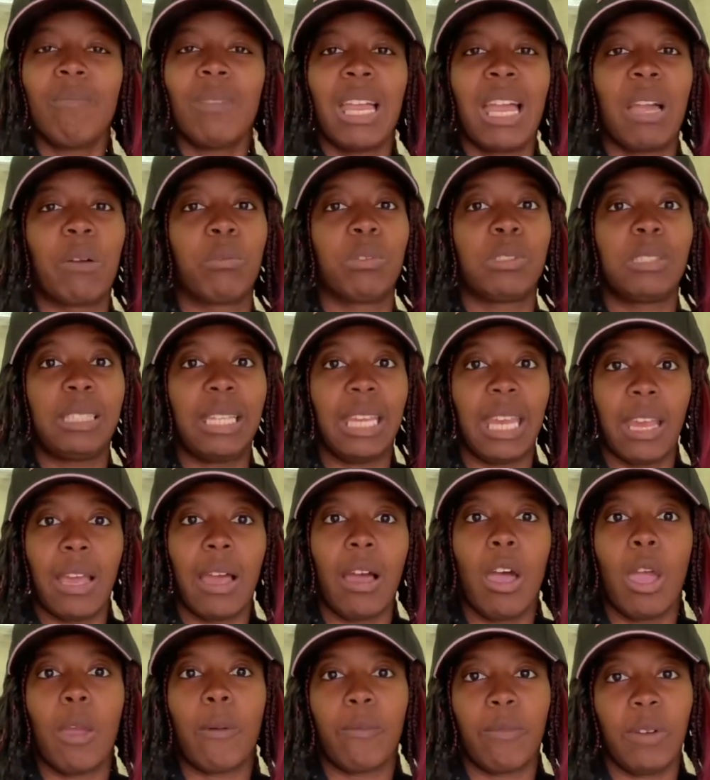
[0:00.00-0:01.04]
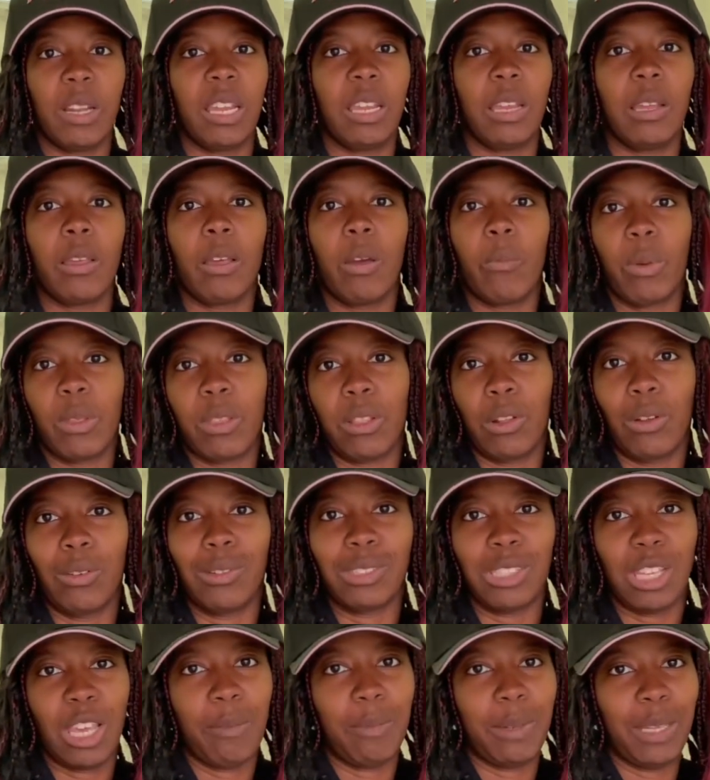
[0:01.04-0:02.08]
and we'll see, hopefully with
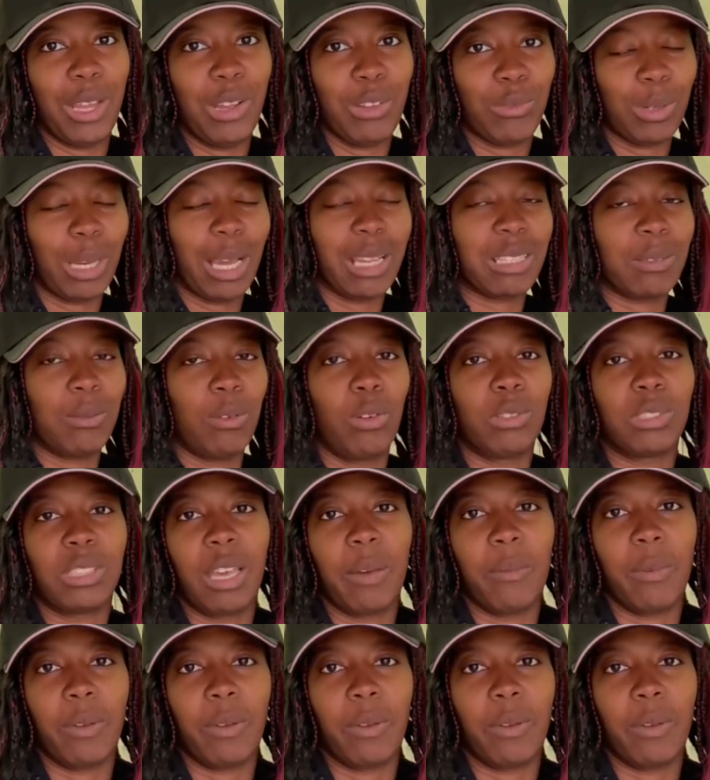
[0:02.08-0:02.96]
long-term use we'll get some long-term